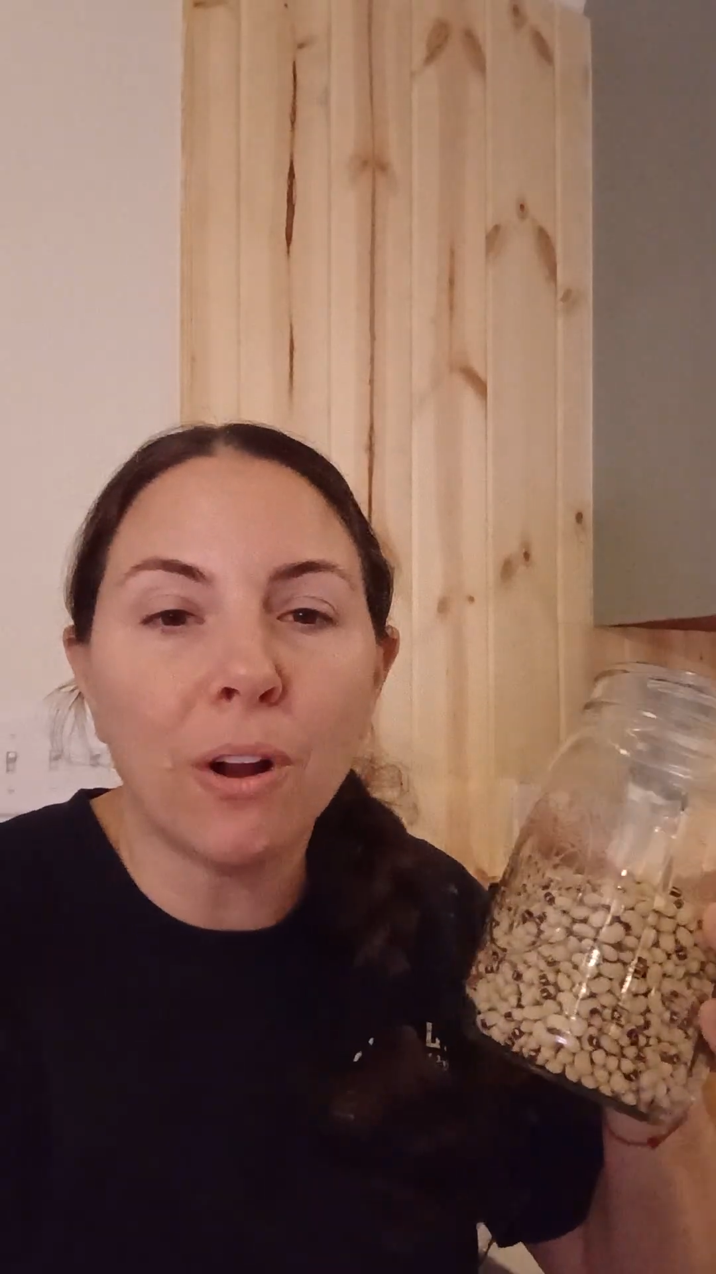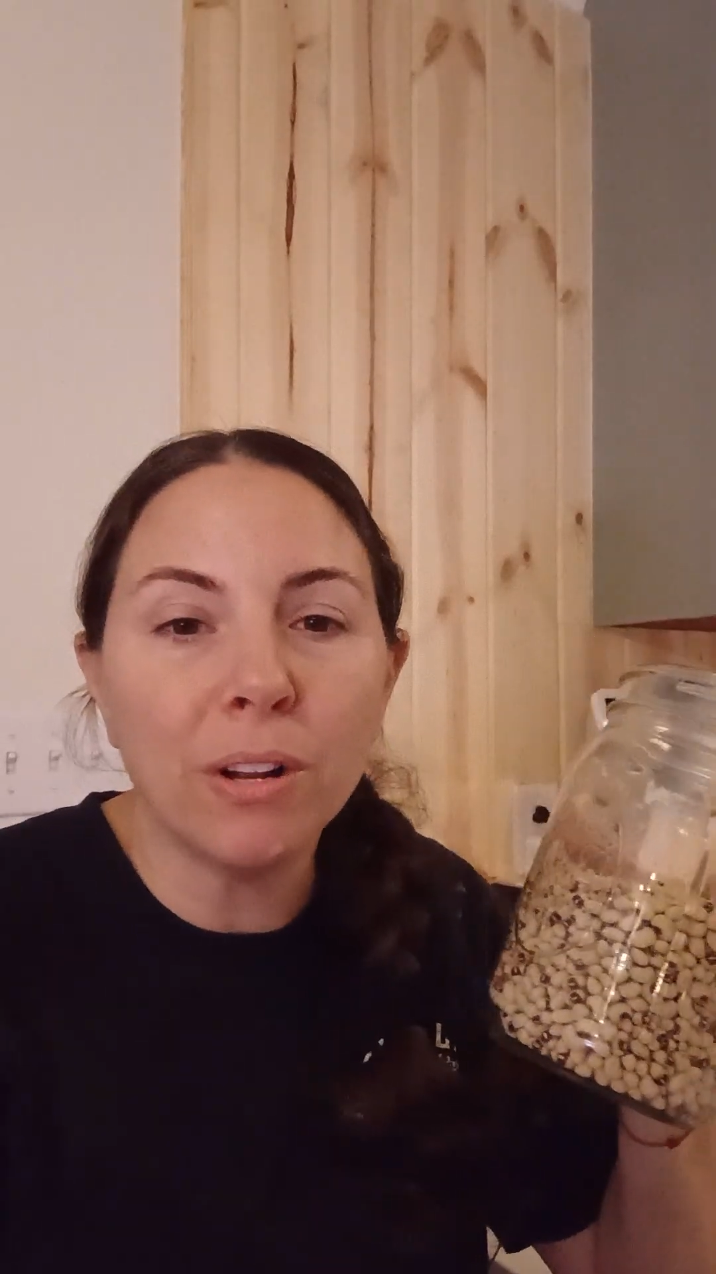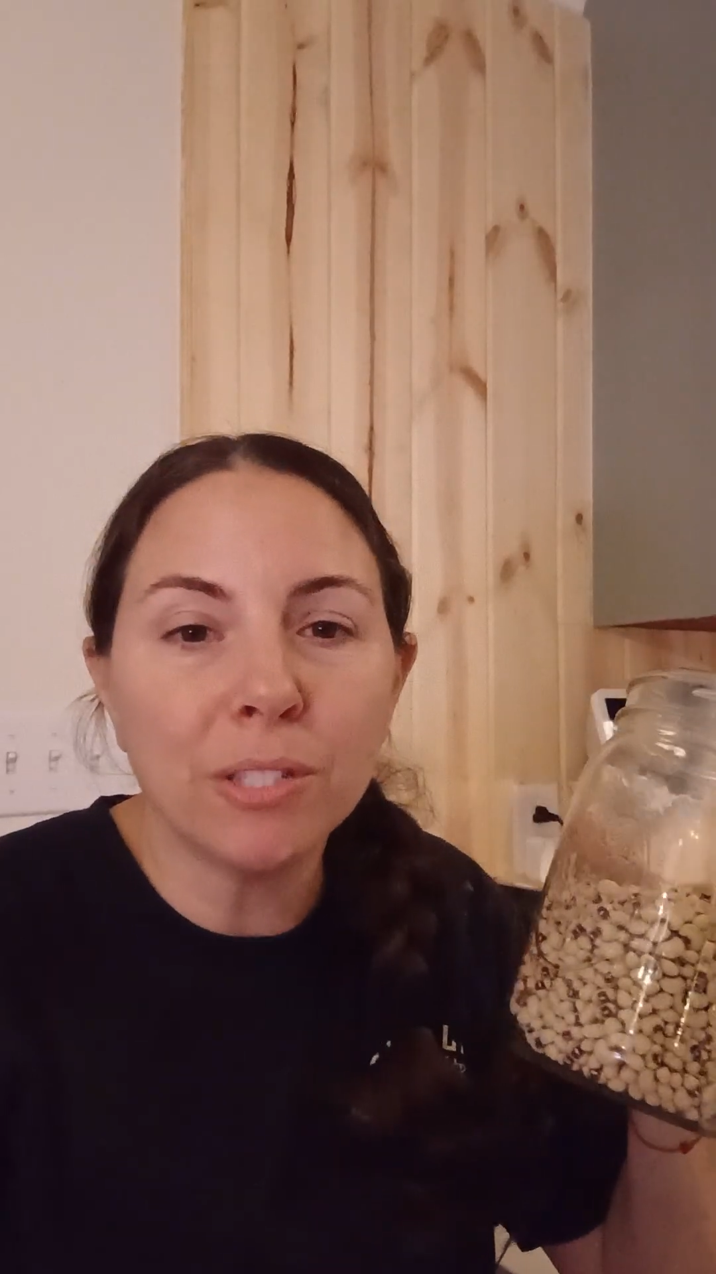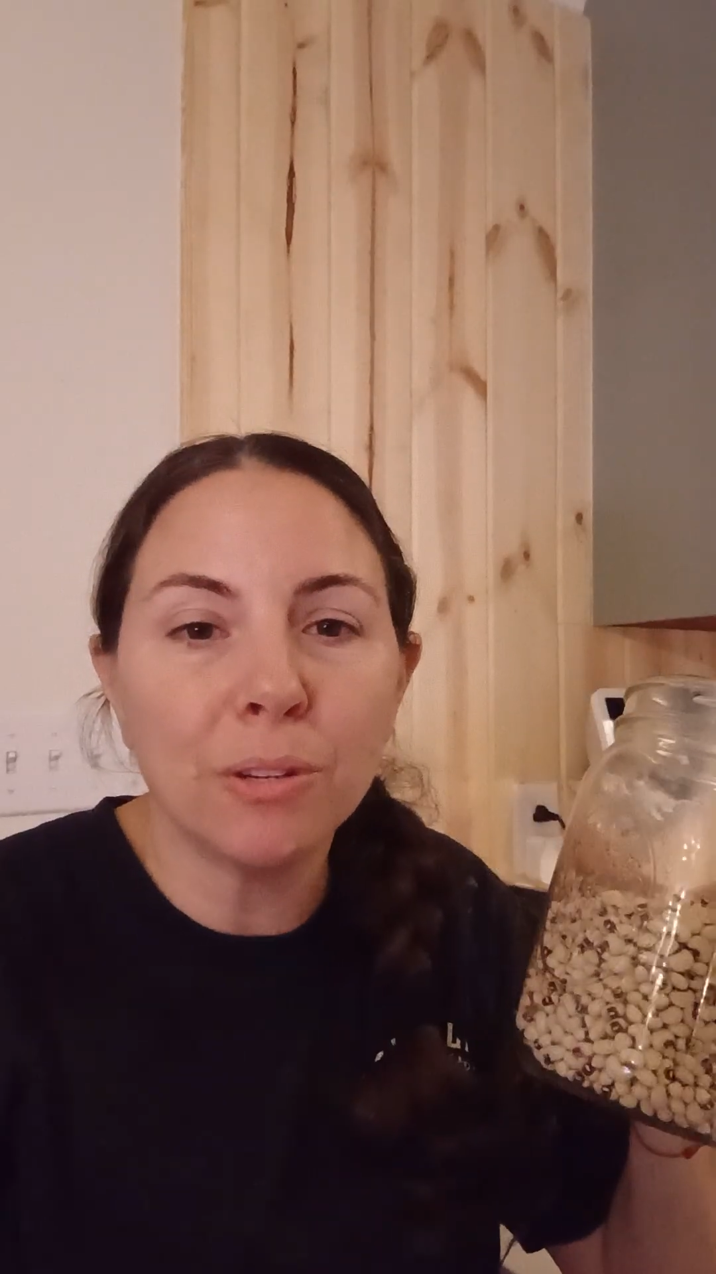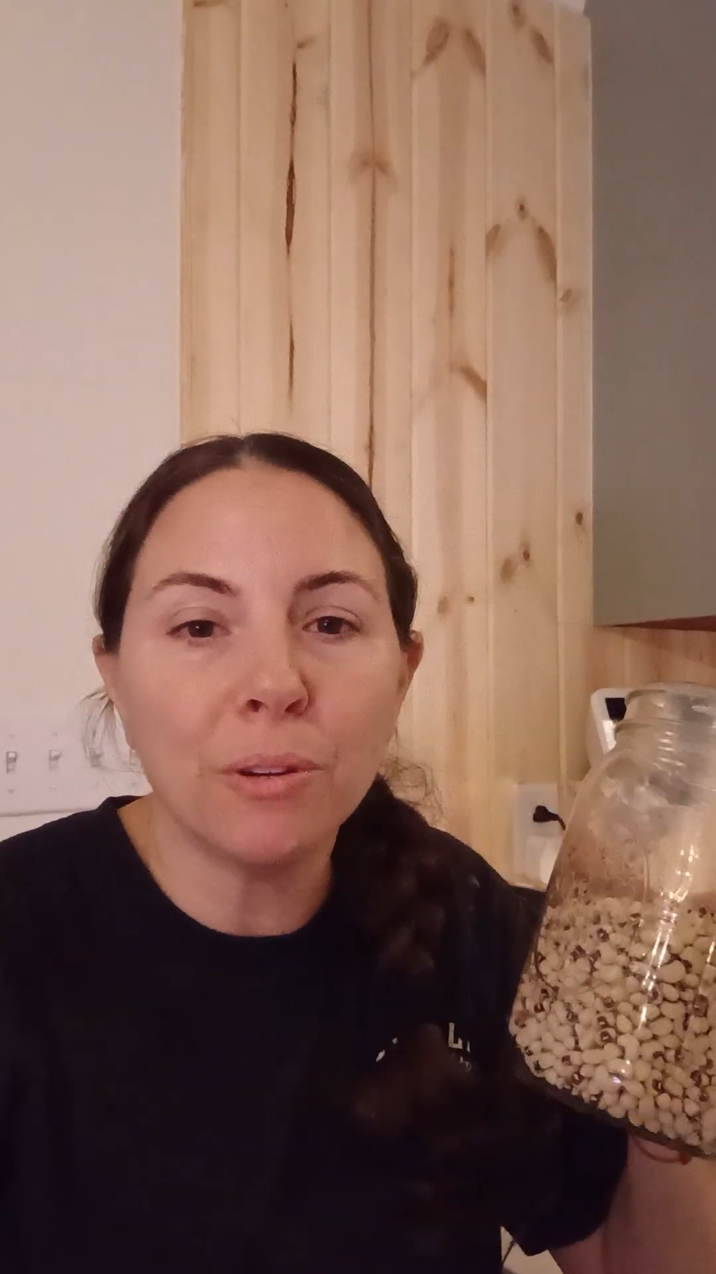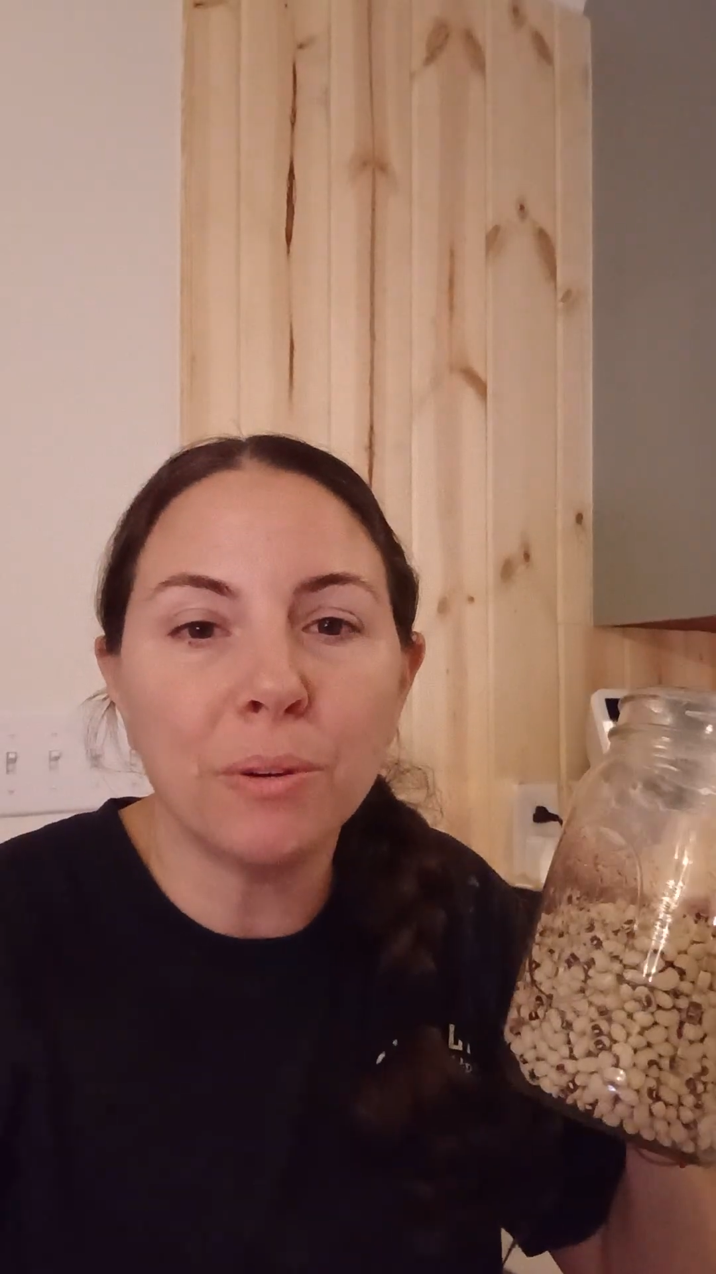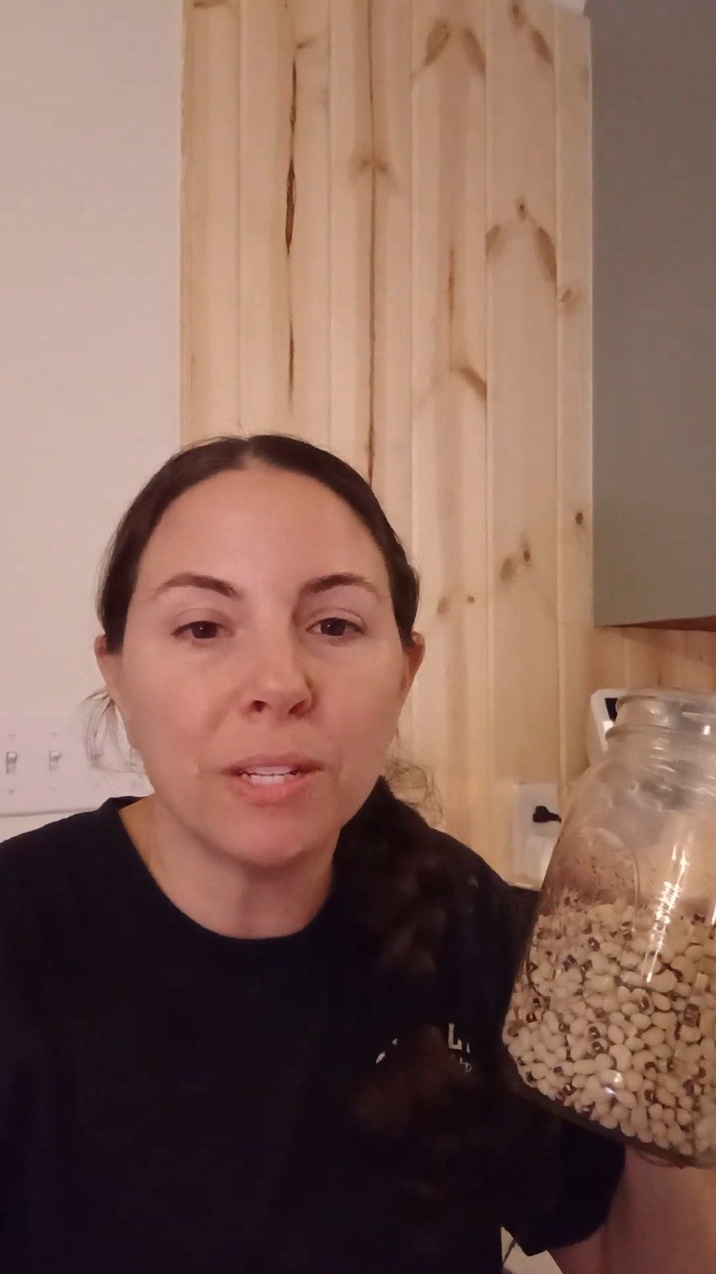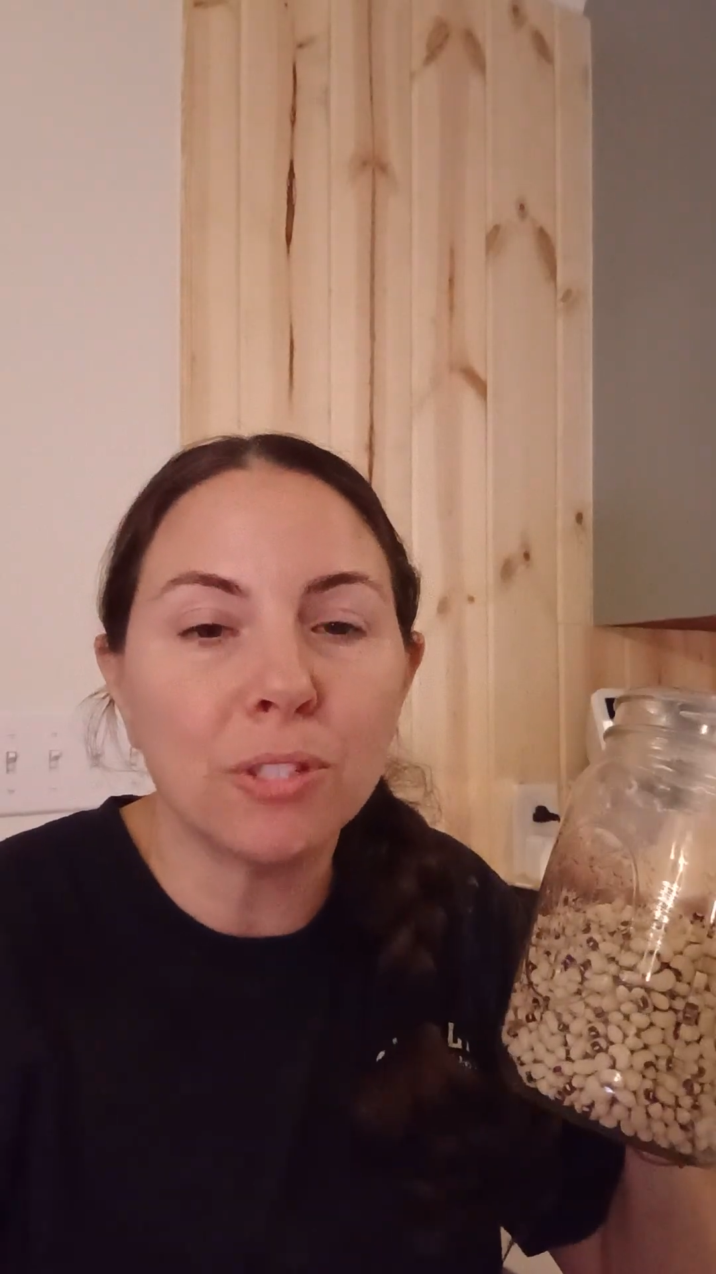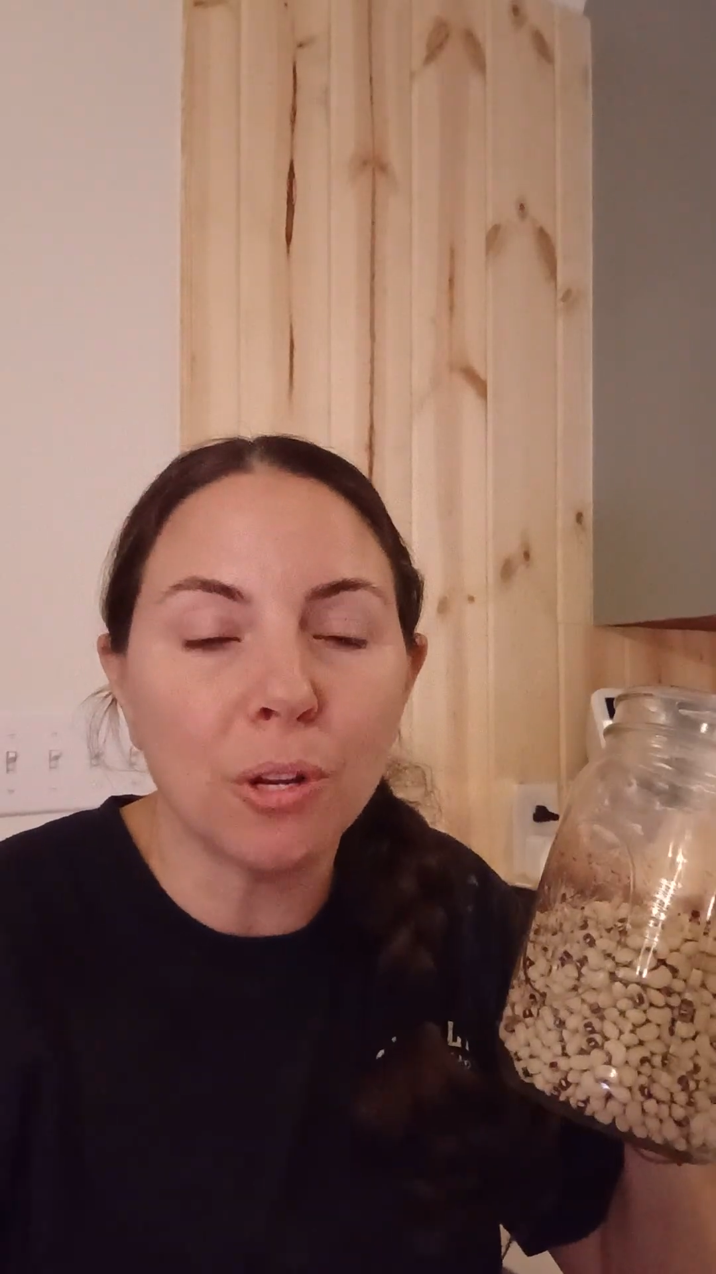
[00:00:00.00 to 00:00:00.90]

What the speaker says: also is